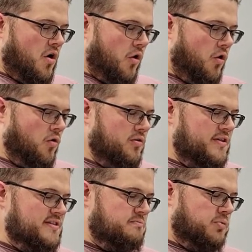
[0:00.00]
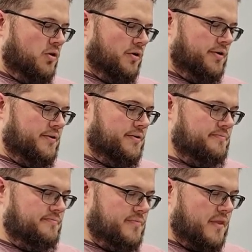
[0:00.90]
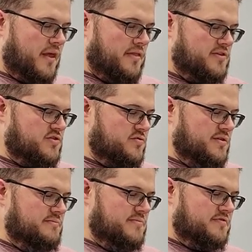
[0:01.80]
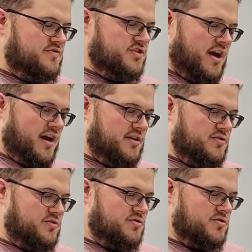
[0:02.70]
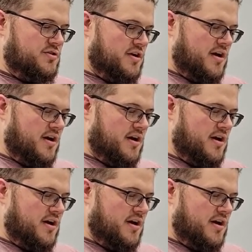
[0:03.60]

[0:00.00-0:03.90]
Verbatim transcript: All this blood, the screams of change,